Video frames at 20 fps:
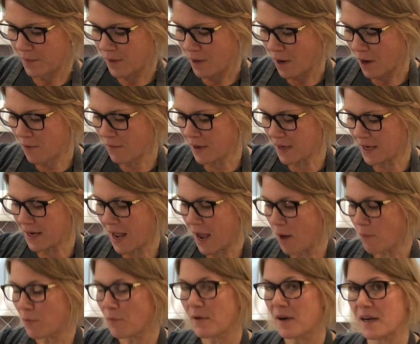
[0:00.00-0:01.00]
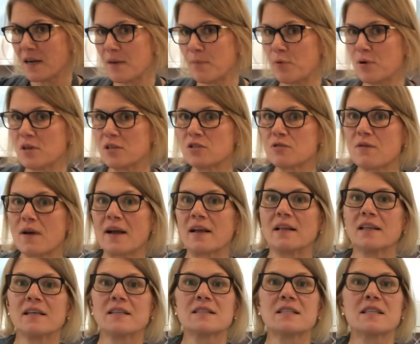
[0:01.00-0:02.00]
All right, now we're ready to put it
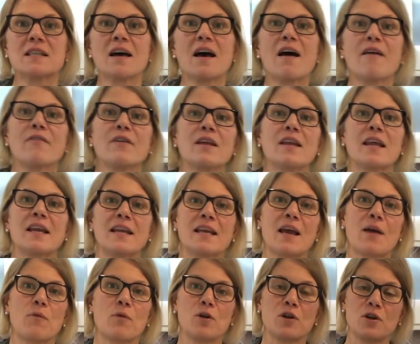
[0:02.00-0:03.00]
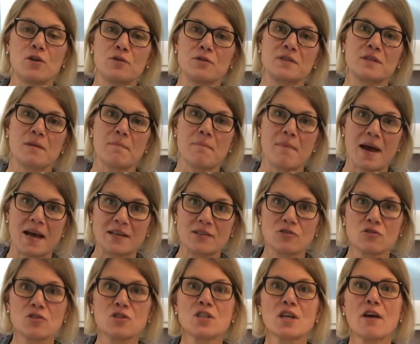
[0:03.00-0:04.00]
directly into the oven, and again, we're gonna use the
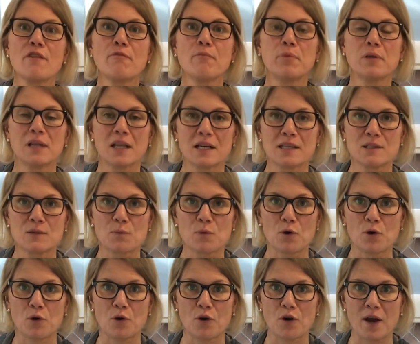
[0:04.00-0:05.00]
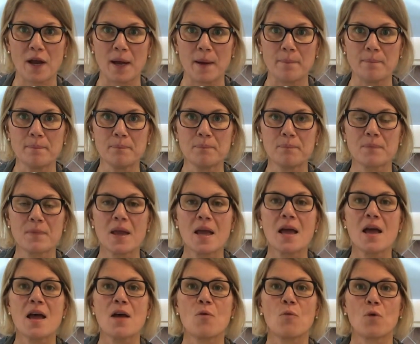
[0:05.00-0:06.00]
MasterChef Plus program.
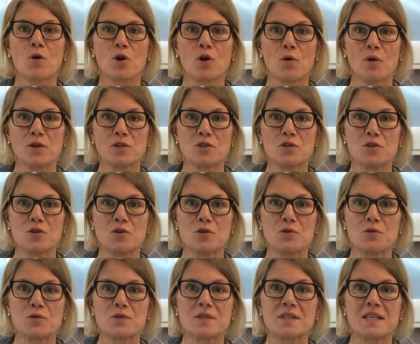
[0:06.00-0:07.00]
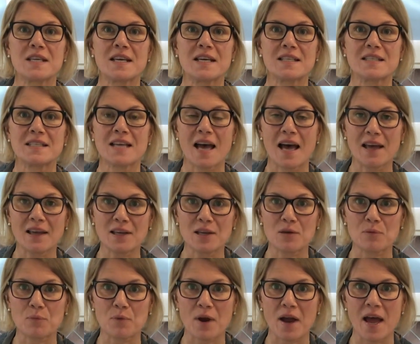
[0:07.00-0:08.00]
We're going to use the
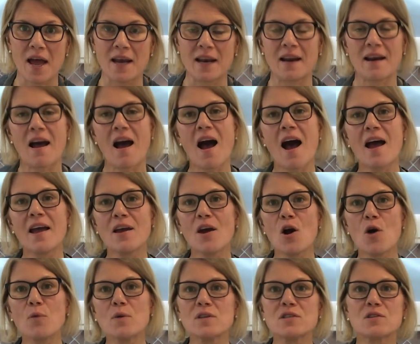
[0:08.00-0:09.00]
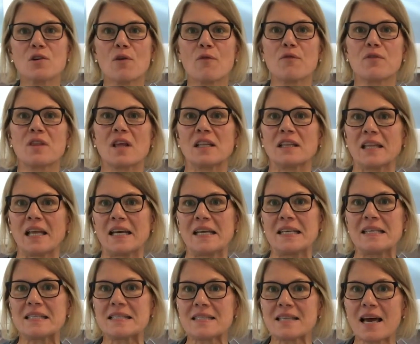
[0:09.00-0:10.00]
Italian bread, and I always go for the
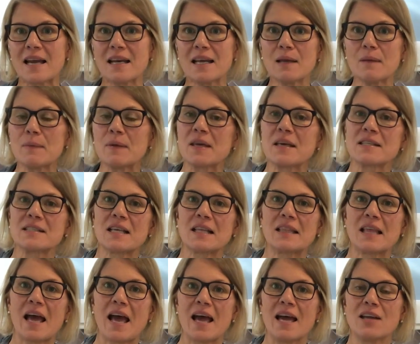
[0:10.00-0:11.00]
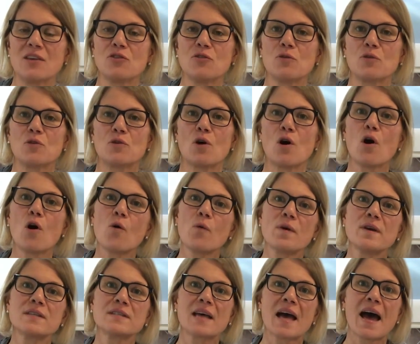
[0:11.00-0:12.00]
lightest setting because at the end you can
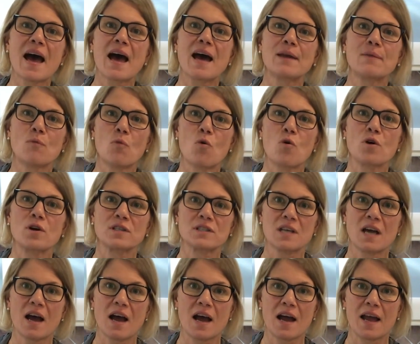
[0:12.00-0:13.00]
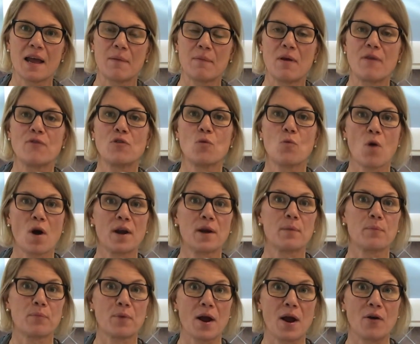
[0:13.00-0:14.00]
always add more time if you want
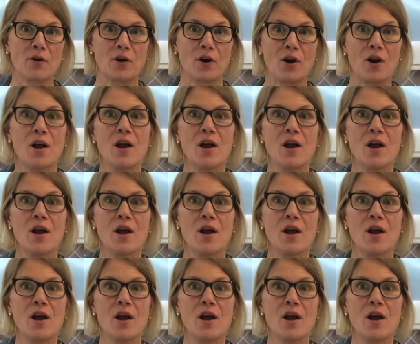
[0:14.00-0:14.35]
it browner.